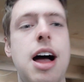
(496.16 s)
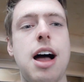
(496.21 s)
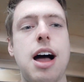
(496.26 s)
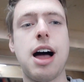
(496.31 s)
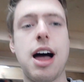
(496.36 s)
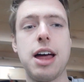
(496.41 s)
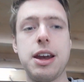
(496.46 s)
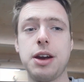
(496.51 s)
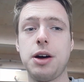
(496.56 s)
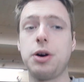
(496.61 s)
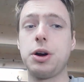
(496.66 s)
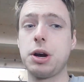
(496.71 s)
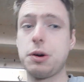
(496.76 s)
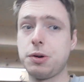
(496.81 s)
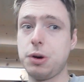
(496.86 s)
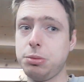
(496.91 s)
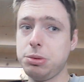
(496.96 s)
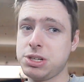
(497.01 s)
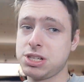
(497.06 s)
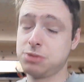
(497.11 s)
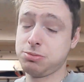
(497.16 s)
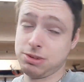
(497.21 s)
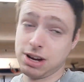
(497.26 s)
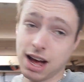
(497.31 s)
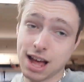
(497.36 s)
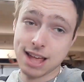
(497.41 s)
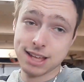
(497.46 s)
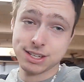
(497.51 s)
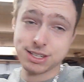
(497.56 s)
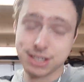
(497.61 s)
I know there will be some
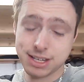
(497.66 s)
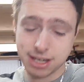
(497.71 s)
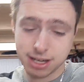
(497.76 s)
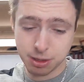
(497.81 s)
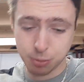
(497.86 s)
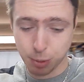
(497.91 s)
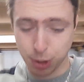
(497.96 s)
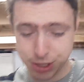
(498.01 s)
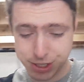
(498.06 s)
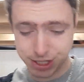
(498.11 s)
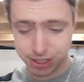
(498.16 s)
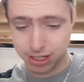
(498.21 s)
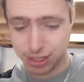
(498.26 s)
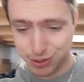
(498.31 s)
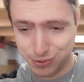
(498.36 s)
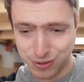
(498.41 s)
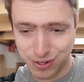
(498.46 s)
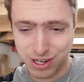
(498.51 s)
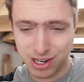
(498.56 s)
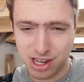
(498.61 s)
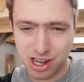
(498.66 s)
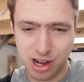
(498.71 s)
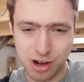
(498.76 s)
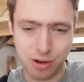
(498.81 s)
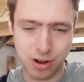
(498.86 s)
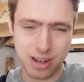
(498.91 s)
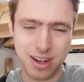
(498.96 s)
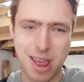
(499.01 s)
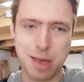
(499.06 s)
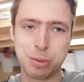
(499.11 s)
guys watching this video
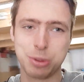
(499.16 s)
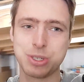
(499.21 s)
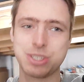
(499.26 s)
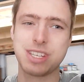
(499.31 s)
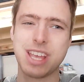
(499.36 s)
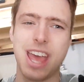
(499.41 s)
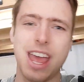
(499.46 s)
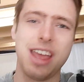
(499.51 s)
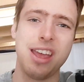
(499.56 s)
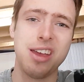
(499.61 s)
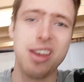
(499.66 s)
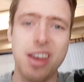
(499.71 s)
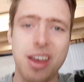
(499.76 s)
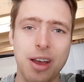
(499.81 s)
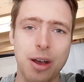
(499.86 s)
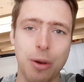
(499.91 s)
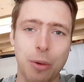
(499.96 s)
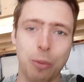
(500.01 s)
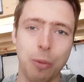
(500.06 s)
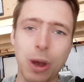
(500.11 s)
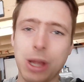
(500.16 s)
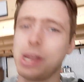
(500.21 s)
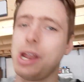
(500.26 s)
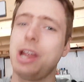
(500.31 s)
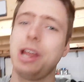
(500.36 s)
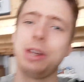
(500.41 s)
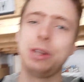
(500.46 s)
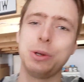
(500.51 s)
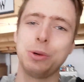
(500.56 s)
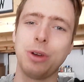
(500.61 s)
and they will say, what are
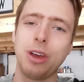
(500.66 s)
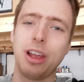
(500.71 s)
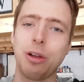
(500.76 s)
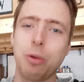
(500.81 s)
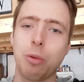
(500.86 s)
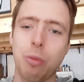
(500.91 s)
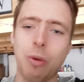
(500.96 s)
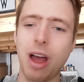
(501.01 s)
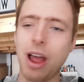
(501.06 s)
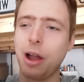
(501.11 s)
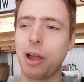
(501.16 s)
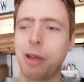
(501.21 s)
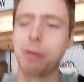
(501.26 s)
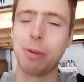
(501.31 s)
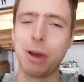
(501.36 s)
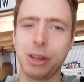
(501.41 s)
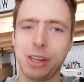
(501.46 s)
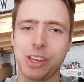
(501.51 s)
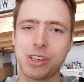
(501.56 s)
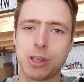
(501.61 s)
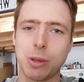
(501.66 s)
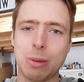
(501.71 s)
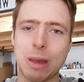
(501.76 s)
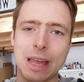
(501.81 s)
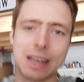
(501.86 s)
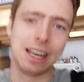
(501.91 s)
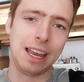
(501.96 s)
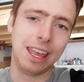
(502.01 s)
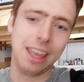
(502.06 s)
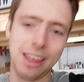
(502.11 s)
you doing? Why are you welding so
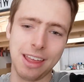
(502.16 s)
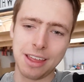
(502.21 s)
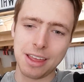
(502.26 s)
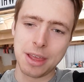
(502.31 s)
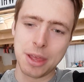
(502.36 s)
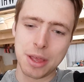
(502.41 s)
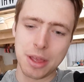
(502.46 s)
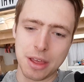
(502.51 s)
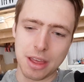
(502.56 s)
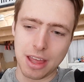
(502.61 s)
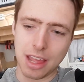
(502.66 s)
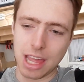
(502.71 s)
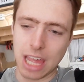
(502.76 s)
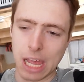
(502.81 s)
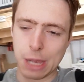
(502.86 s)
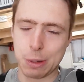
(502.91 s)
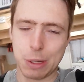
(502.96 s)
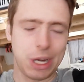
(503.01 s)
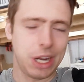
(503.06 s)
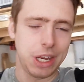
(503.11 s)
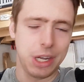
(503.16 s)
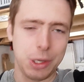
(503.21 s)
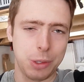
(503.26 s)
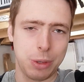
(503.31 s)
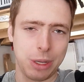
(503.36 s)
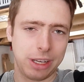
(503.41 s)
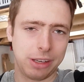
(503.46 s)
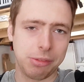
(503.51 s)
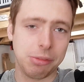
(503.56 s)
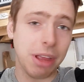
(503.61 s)
badly? And what are you
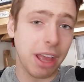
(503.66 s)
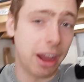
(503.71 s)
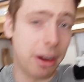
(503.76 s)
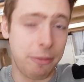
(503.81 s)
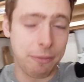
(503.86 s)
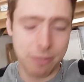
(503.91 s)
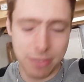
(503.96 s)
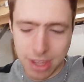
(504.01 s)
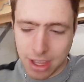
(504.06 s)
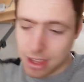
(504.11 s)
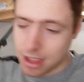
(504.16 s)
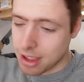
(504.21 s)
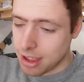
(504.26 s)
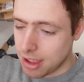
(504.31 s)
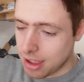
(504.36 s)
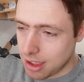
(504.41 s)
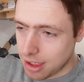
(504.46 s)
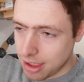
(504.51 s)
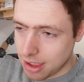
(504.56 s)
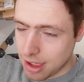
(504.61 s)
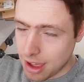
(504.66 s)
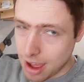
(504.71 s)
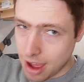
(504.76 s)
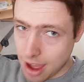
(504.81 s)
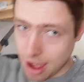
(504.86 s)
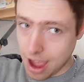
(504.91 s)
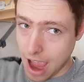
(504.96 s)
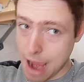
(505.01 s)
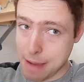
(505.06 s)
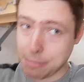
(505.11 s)
doing? Yeah,
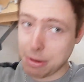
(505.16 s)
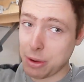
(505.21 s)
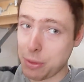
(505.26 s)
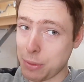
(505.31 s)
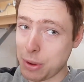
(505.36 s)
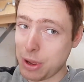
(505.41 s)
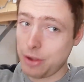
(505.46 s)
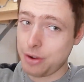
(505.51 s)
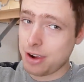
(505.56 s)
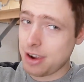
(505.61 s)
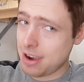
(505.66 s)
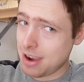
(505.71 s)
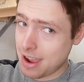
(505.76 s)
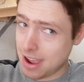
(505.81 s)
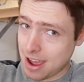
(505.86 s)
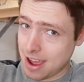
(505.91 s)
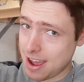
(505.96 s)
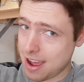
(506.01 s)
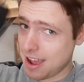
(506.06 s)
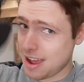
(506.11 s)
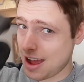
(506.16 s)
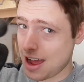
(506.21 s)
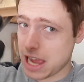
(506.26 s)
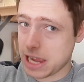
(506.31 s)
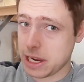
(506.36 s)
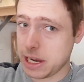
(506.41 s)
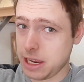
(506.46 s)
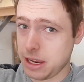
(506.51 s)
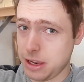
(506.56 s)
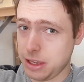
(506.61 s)
I'm not a welder.
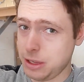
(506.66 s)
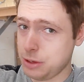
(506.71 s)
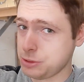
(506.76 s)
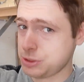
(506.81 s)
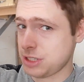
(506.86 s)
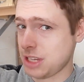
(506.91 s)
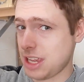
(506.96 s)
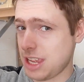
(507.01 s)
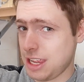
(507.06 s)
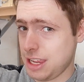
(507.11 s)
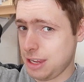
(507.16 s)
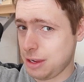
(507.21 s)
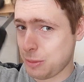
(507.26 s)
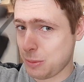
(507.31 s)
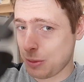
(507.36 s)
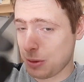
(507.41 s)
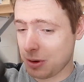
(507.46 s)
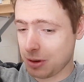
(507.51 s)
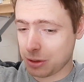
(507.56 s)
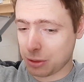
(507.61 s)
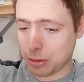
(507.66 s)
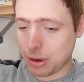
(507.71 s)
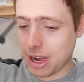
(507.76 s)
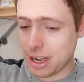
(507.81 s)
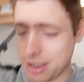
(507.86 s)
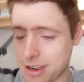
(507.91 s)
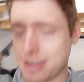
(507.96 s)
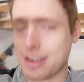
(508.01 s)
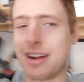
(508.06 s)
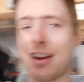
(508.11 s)
I use a
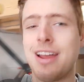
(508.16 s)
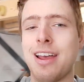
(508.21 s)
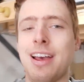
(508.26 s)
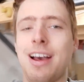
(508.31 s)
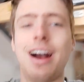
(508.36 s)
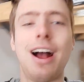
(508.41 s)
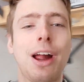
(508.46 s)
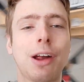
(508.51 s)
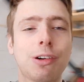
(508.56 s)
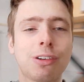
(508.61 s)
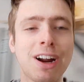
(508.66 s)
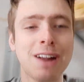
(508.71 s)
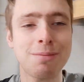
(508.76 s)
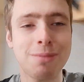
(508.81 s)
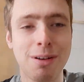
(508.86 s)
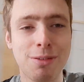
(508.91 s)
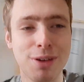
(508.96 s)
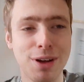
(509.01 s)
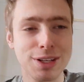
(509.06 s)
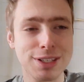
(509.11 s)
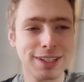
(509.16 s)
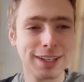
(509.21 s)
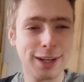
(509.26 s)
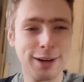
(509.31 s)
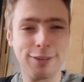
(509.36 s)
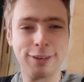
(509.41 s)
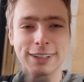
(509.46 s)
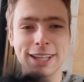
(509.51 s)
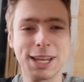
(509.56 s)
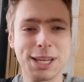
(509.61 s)
grinder. I grind my weld
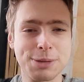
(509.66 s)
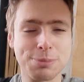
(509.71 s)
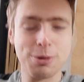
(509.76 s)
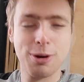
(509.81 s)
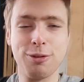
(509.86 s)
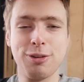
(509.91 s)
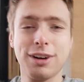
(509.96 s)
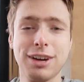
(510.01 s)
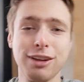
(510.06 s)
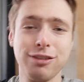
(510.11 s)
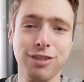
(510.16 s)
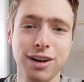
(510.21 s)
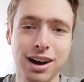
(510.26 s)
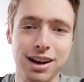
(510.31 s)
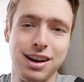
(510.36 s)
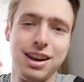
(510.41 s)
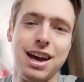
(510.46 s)
stuff and then it's perfectly fine.